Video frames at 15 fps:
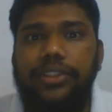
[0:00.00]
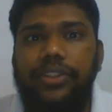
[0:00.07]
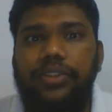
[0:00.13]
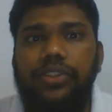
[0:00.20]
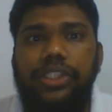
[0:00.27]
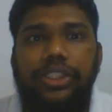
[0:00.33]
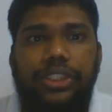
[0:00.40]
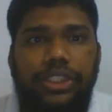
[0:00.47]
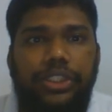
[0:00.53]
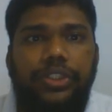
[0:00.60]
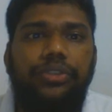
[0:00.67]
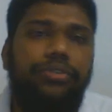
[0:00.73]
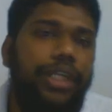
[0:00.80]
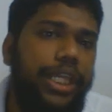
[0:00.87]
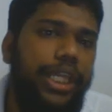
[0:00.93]
So this is
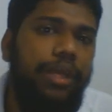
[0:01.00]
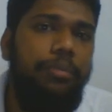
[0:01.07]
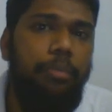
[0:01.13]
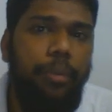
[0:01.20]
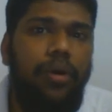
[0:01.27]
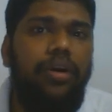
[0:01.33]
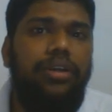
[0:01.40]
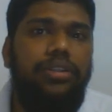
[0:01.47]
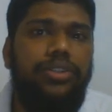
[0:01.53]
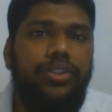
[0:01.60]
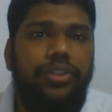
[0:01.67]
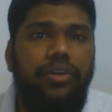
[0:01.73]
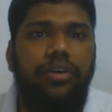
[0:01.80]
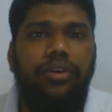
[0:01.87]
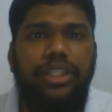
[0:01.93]
very important.
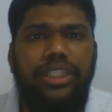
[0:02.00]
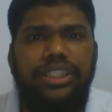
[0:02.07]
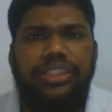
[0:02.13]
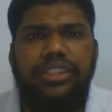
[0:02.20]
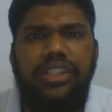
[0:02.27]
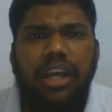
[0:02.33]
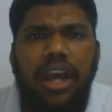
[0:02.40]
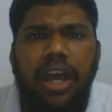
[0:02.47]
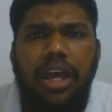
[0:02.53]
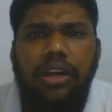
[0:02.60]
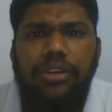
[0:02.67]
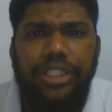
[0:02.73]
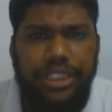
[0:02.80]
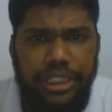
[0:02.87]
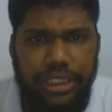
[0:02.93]
So these
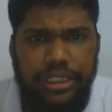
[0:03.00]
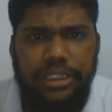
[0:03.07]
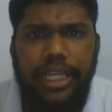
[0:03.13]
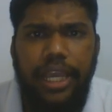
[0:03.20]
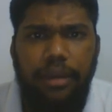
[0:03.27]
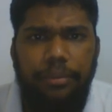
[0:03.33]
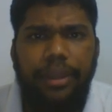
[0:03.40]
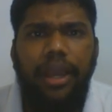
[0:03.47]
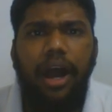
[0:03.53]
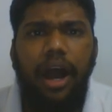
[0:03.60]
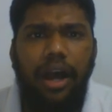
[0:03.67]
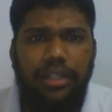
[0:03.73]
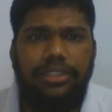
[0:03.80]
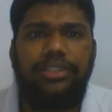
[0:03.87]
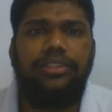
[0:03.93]
questions can be
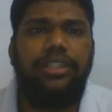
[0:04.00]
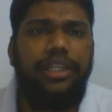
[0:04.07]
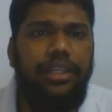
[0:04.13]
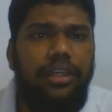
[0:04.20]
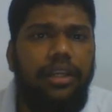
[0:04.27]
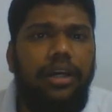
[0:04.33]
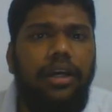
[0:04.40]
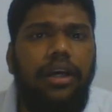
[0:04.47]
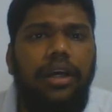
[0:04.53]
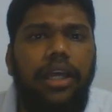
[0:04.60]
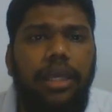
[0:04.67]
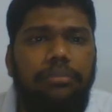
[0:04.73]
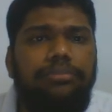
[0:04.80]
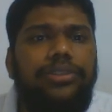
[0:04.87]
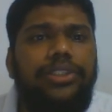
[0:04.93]
asked in
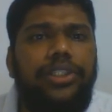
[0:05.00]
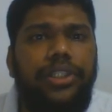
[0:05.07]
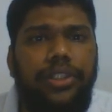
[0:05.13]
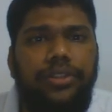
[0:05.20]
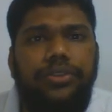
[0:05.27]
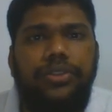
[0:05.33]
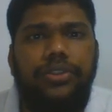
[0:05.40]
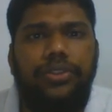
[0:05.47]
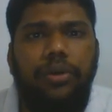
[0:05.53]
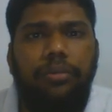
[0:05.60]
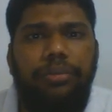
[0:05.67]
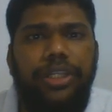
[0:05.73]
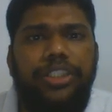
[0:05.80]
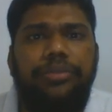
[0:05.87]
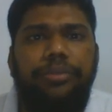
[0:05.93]
MCQs, so
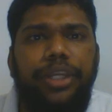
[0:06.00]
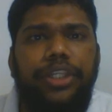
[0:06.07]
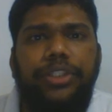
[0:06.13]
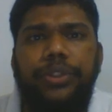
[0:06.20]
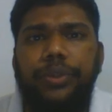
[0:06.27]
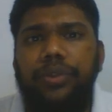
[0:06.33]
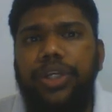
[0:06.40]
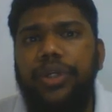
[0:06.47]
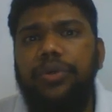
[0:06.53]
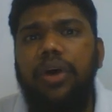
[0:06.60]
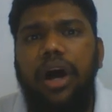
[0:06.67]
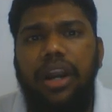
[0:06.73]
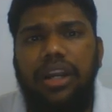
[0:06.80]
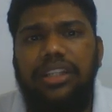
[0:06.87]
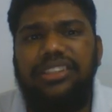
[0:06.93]
please make sure you
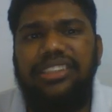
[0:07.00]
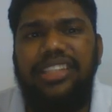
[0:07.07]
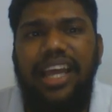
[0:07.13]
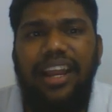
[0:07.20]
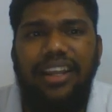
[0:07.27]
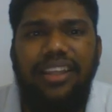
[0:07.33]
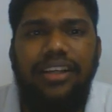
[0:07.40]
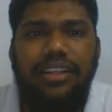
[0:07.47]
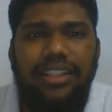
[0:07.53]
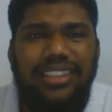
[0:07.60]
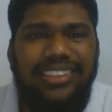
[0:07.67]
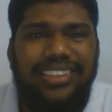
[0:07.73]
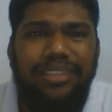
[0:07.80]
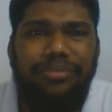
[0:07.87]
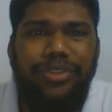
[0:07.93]
understand the
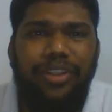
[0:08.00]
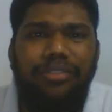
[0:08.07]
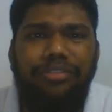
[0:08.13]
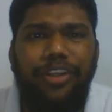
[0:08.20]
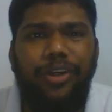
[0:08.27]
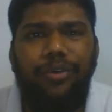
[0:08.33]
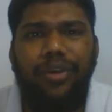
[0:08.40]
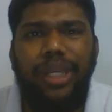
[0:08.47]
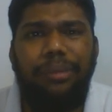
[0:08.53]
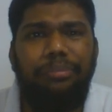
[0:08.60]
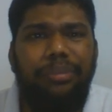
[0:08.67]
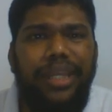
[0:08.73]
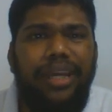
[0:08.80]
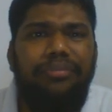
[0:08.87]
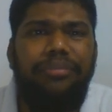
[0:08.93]
concepts of
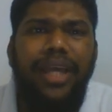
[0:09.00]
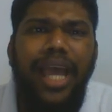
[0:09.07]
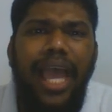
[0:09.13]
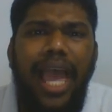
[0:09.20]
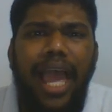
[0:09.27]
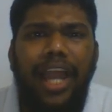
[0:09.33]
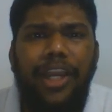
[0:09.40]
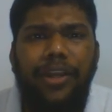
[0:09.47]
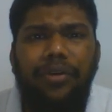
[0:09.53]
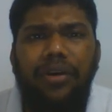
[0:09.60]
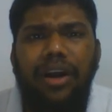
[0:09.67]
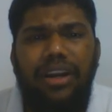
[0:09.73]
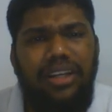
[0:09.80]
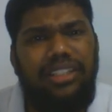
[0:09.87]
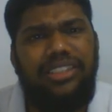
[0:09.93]
equilibrium and you
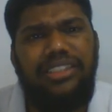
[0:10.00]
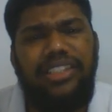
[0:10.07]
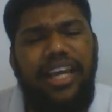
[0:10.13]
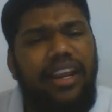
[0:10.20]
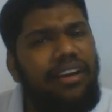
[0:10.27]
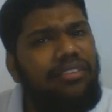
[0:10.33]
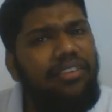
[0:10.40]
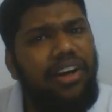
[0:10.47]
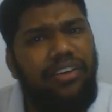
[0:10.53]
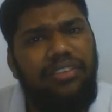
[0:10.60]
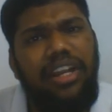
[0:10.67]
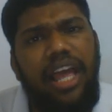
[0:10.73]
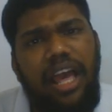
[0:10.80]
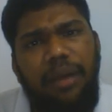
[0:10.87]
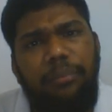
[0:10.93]
understand what
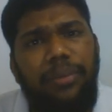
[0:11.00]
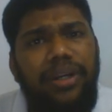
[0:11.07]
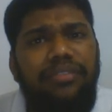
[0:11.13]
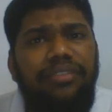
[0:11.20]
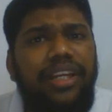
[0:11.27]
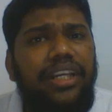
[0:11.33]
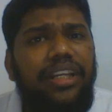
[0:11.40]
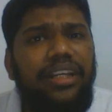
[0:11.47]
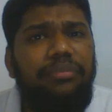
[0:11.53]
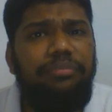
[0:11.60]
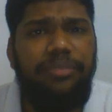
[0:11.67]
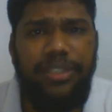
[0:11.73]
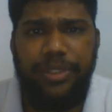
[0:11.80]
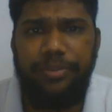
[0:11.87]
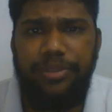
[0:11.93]
will happen when a
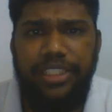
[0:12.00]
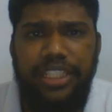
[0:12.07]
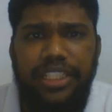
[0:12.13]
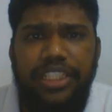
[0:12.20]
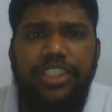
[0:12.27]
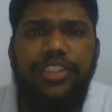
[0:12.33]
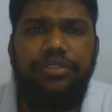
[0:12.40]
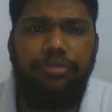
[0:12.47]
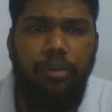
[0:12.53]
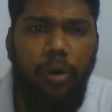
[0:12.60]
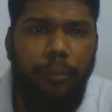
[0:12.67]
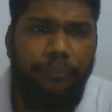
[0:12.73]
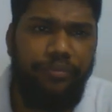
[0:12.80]
precipitate is formed.